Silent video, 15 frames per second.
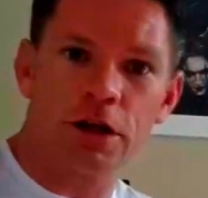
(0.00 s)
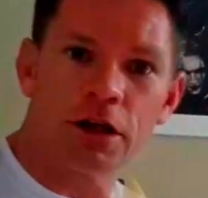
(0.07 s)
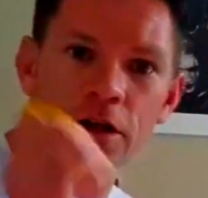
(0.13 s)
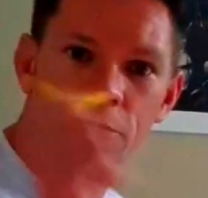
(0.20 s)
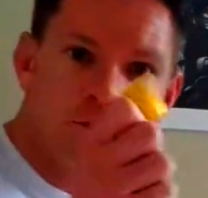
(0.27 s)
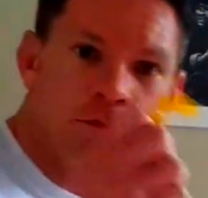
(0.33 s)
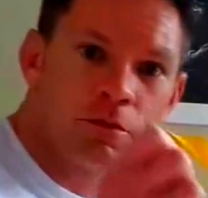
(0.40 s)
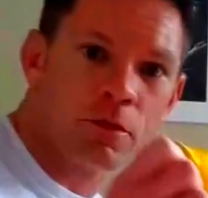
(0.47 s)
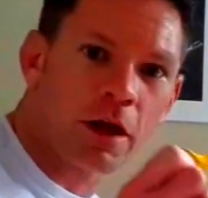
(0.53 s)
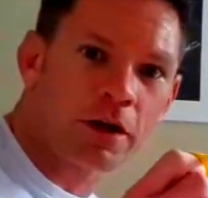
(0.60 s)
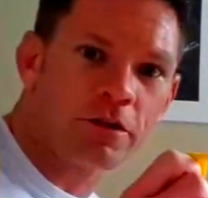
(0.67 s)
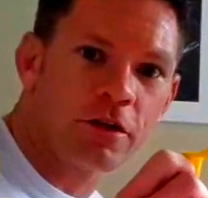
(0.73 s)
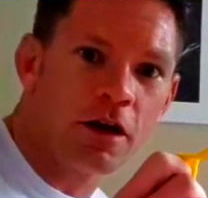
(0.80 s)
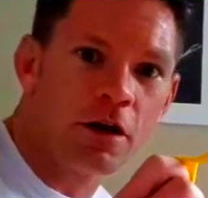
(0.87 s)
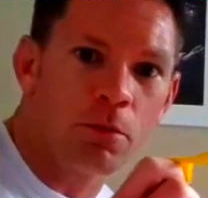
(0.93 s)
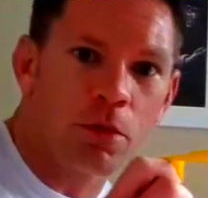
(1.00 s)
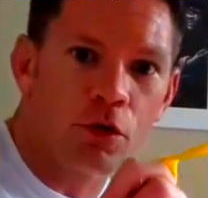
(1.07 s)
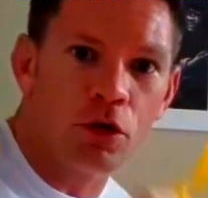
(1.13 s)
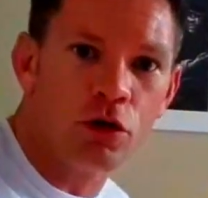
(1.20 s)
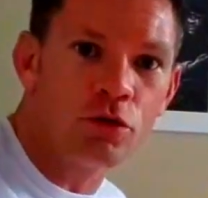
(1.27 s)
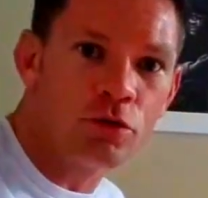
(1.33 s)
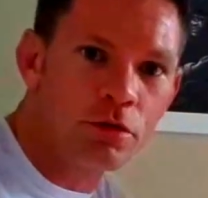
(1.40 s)
to need, like I said, a
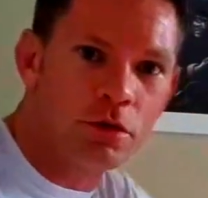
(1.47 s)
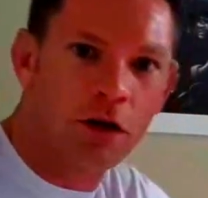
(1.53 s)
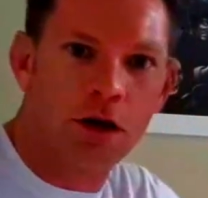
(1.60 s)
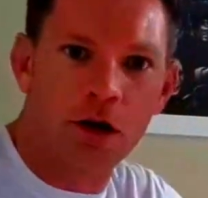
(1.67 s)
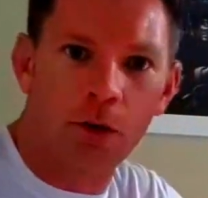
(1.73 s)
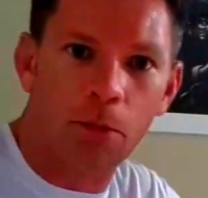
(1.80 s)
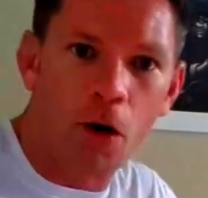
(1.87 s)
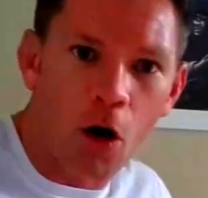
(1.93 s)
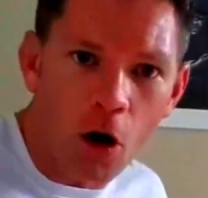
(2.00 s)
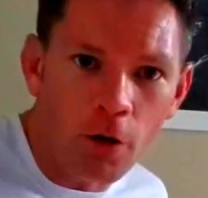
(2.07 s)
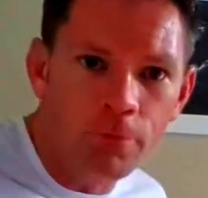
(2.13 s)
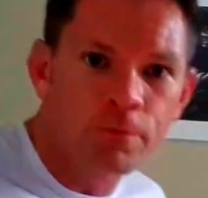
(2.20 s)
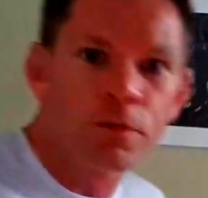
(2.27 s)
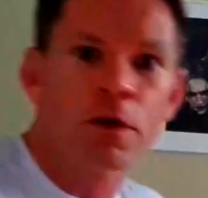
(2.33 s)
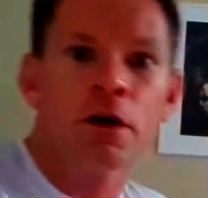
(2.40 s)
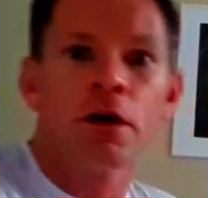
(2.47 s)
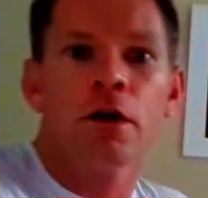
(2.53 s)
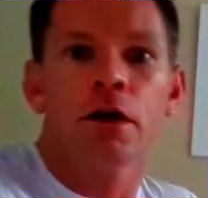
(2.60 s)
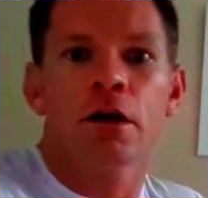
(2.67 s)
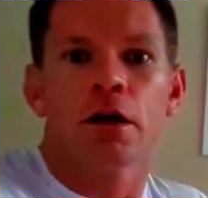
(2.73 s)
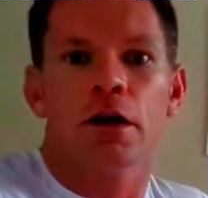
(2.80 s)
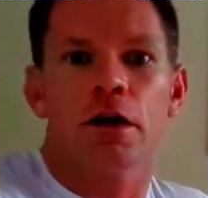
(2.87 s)
balloon and a ball.
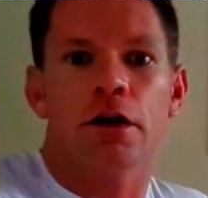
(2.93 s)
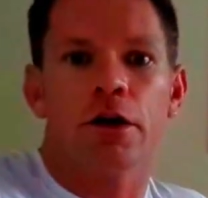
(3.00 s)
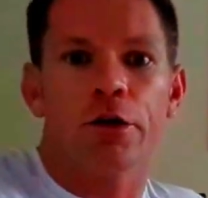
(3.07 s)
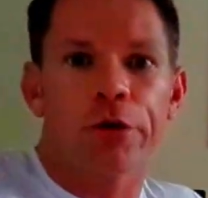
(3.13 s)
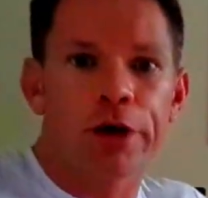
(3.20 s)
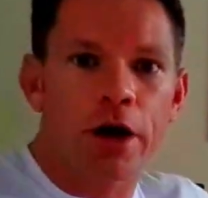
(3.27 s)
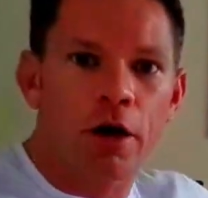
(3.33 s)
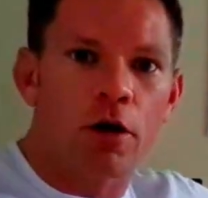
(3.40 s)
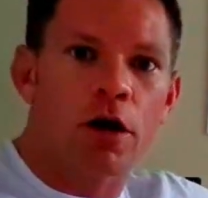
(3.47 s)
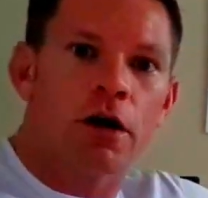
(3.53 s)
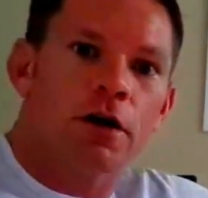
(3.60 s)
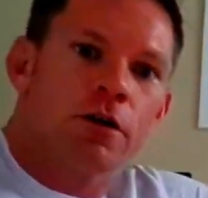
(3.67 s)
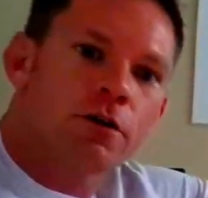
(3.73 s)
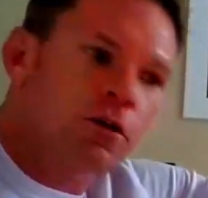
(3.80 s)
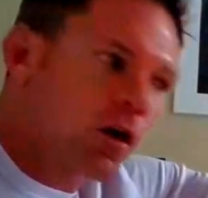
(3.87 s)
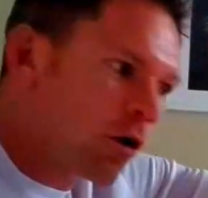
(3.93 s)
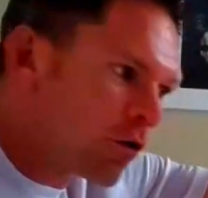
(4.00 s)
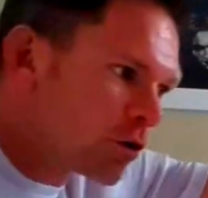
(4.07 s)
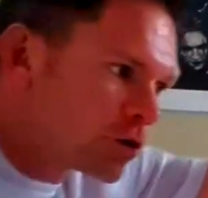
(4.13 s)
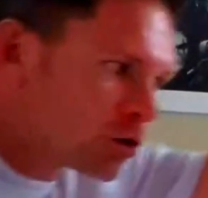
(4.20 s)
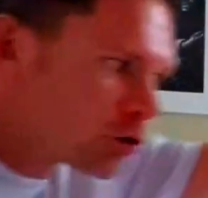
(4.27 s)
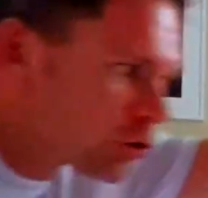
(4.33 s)
And here we go. So
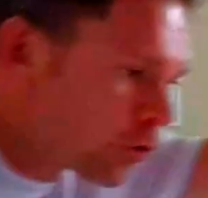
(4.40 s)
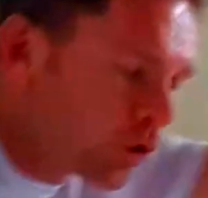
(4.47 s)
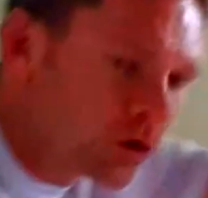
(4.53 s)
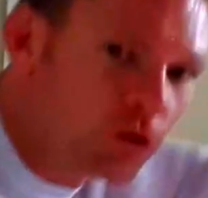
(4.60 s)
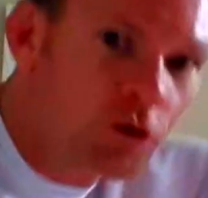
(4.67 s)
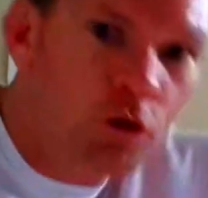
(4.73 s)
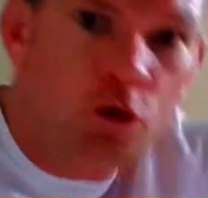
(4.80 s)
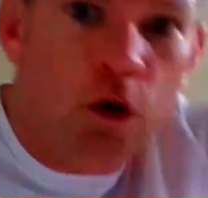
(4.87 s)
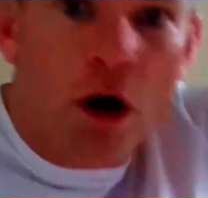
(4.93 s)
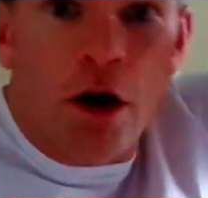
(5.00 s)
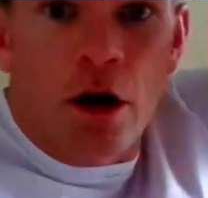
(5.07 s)
you're going to